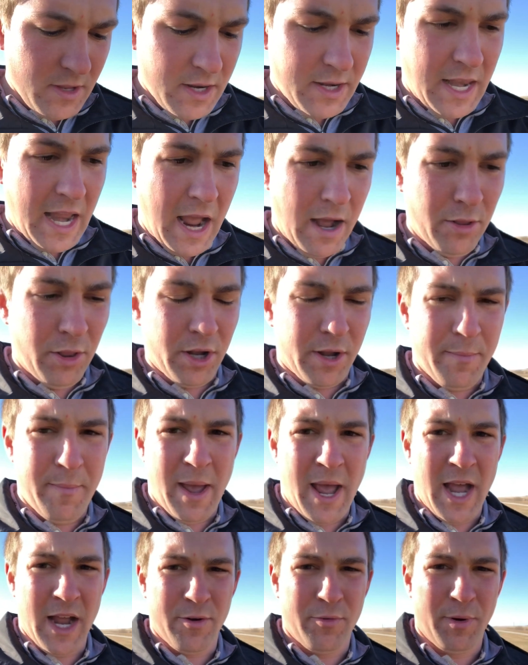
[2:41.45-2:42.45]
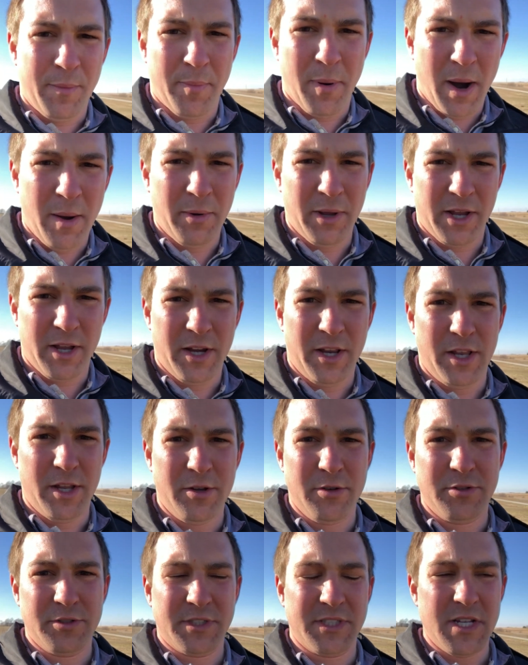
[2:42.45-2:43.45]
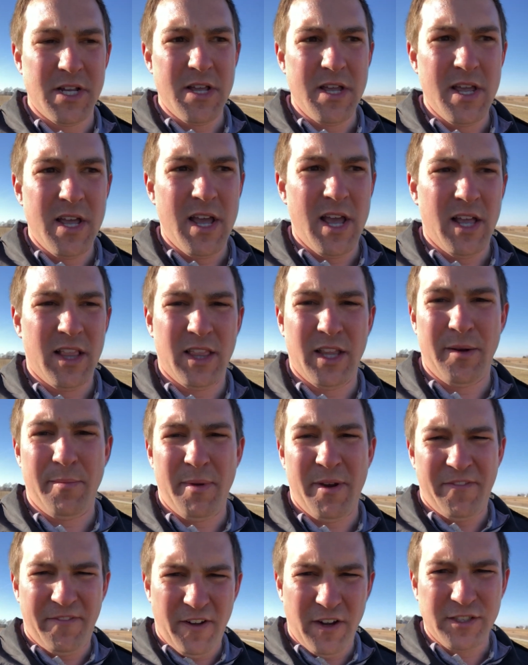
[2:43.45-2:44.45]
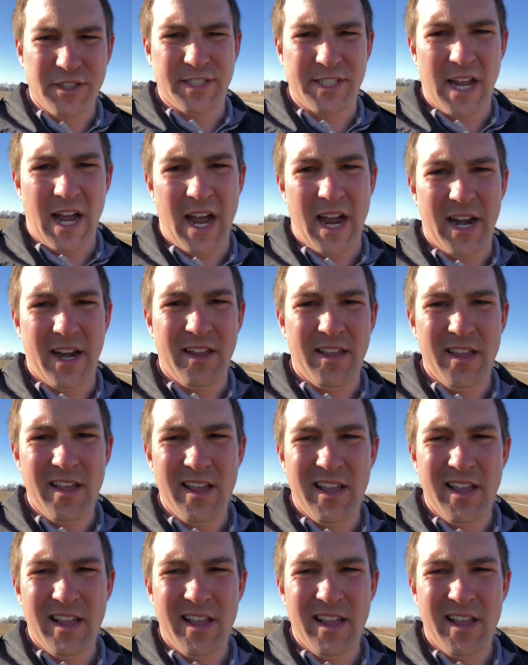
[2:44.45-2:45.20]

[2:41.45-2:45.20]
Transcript: Now looking back, we probably could have used a little bit of fungicide,